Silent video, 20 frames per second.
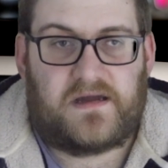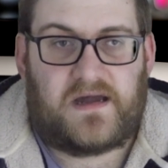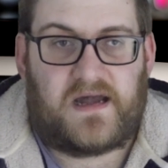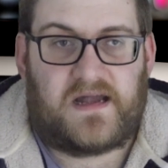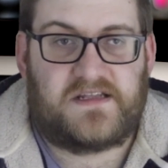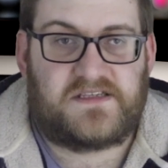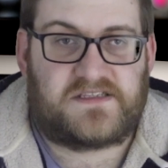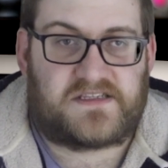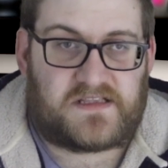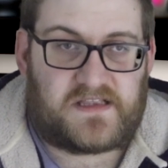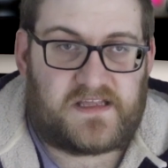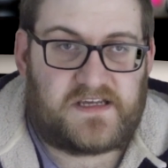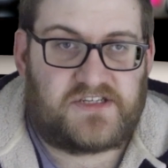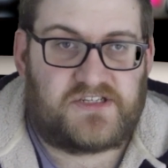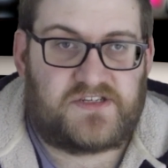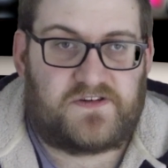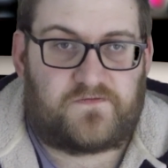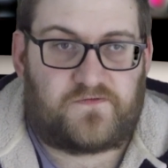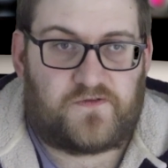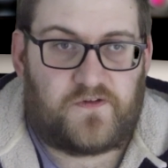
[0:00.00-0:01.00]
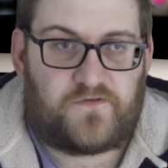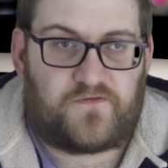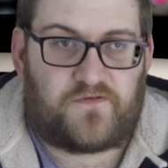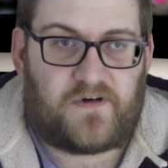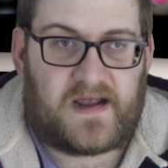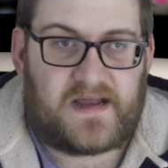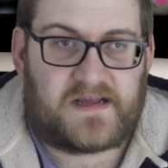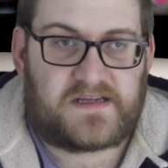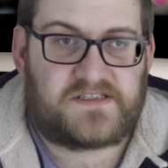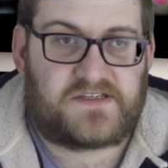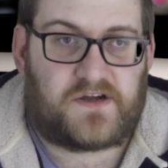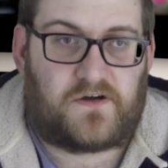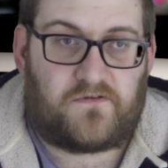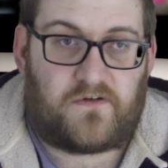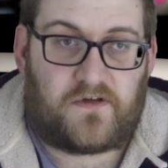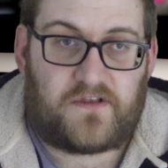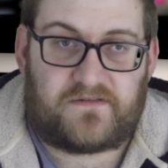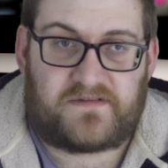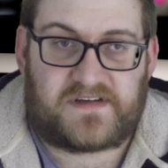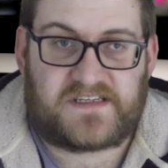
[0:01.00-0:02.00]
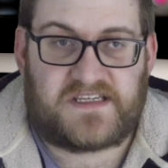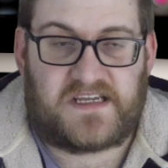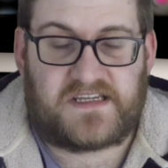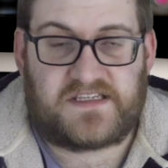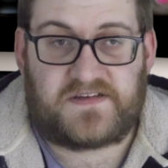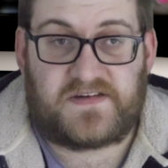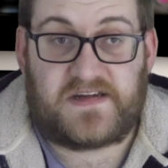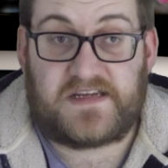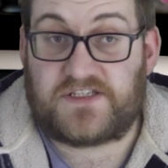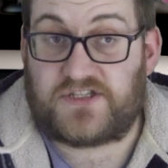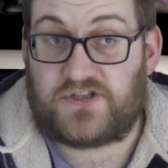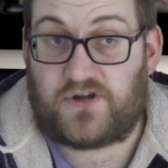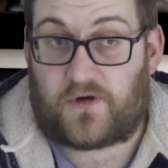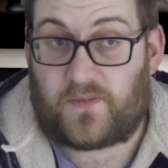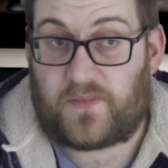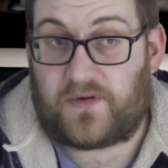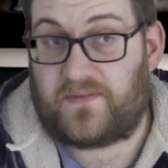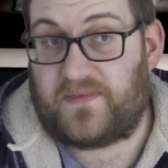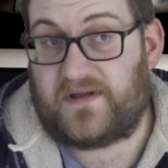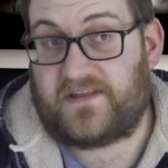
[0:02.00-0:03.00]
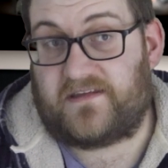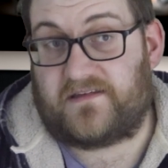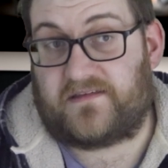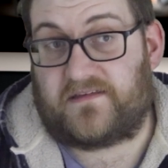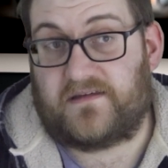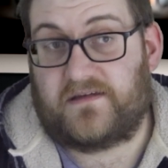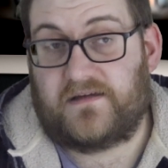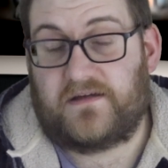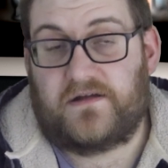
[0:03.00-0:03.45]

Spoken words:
Installation of roof racks or other accessories not permitted.